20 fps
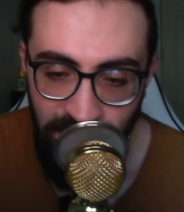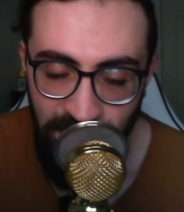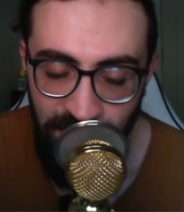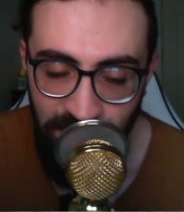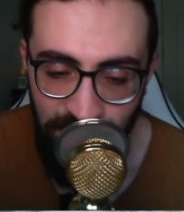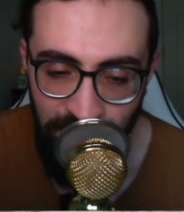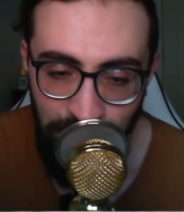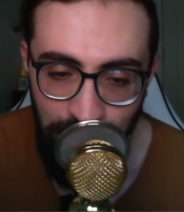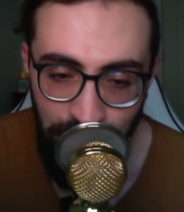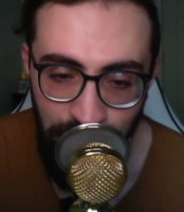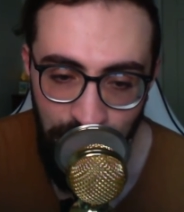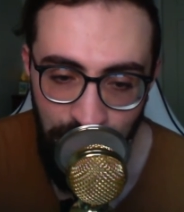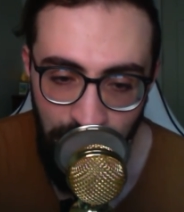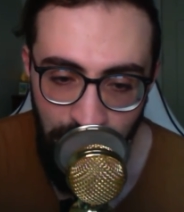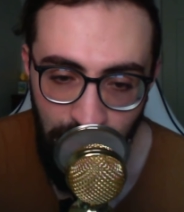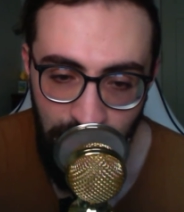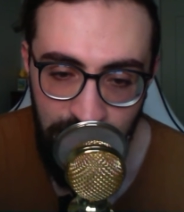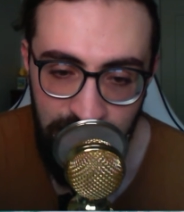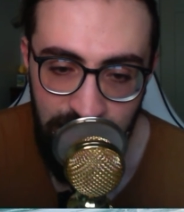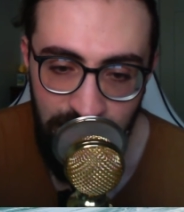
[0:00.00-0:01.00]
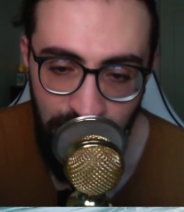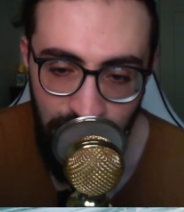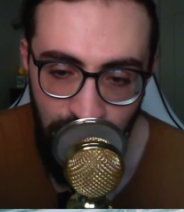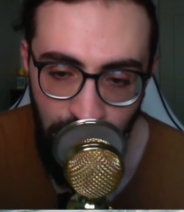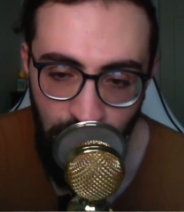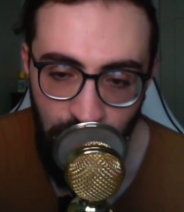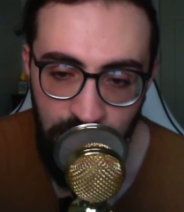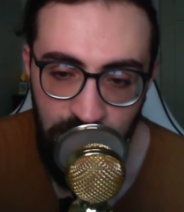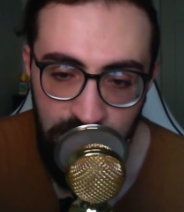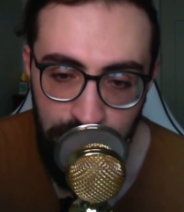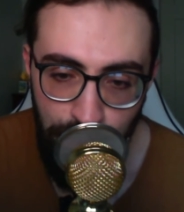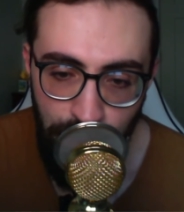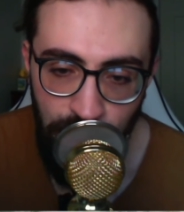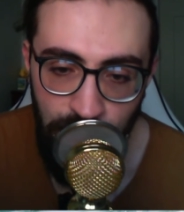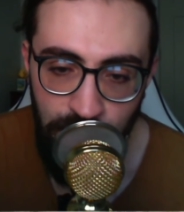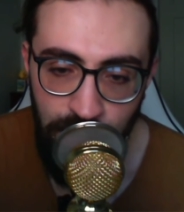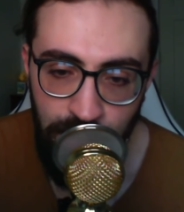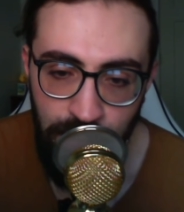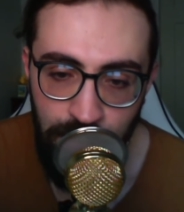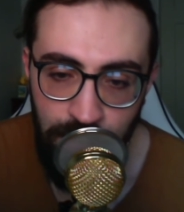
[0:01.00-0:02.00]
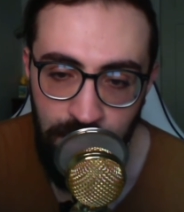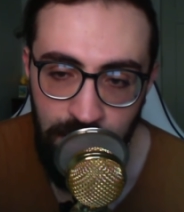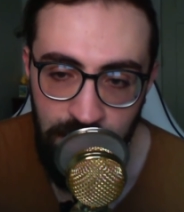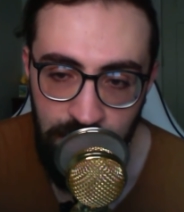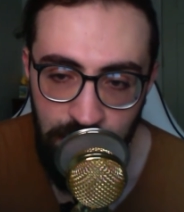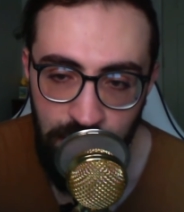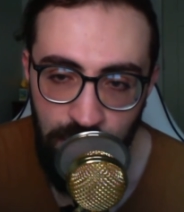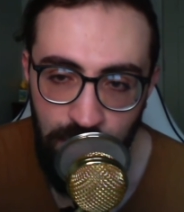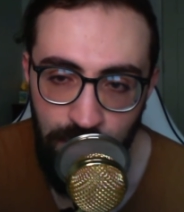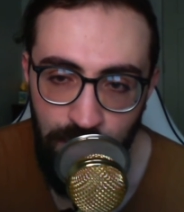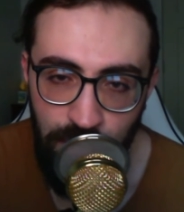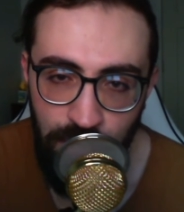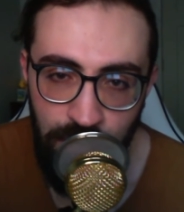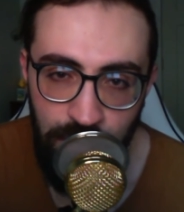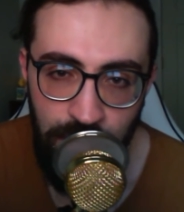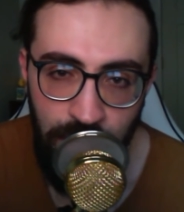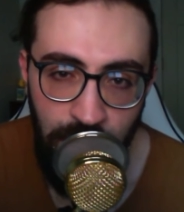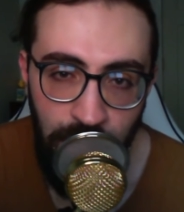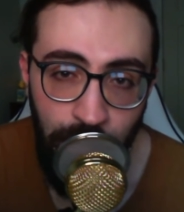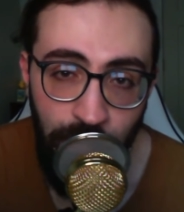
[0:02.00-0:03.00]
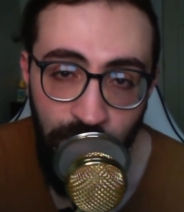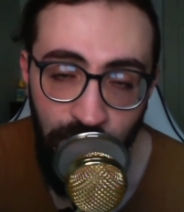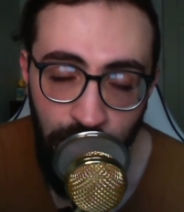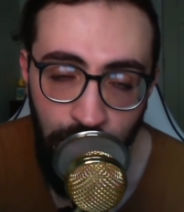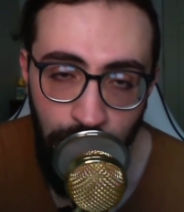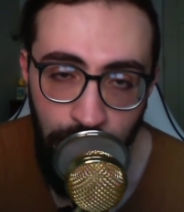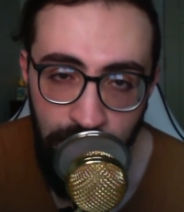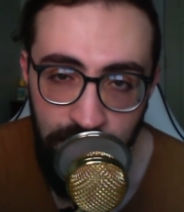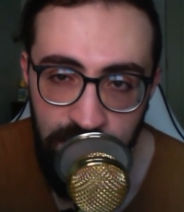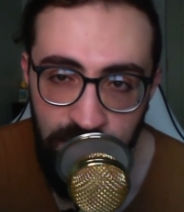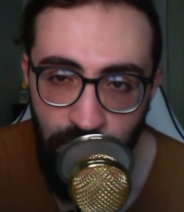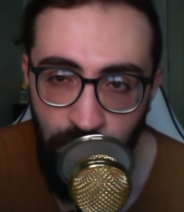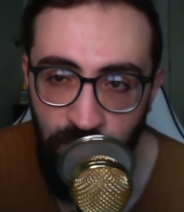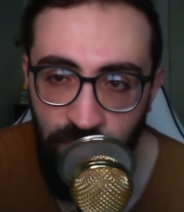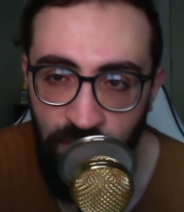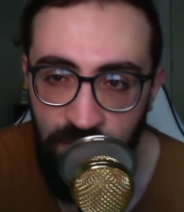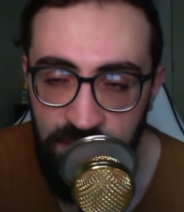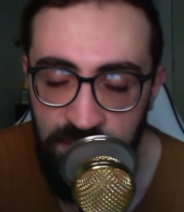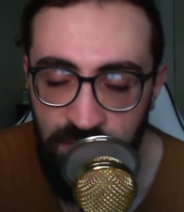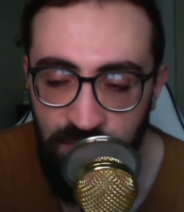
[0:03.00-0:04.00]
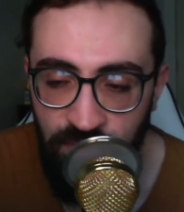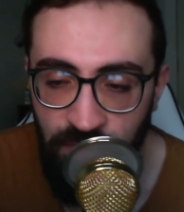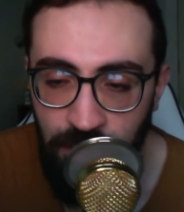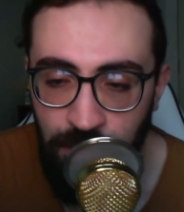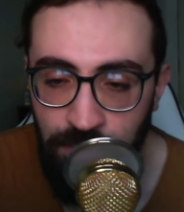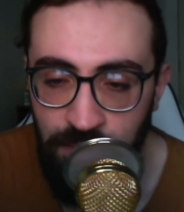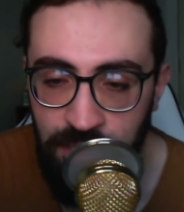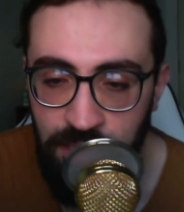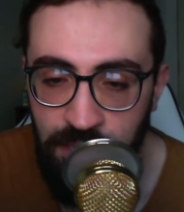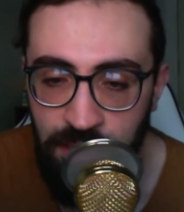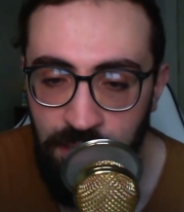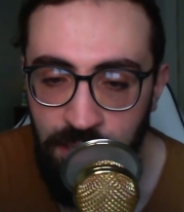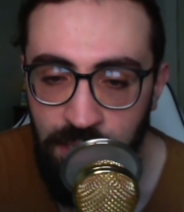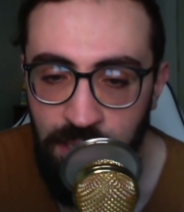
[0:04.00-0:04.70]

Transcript: um, it was there were small, considerable, helpful amounts from friends and family.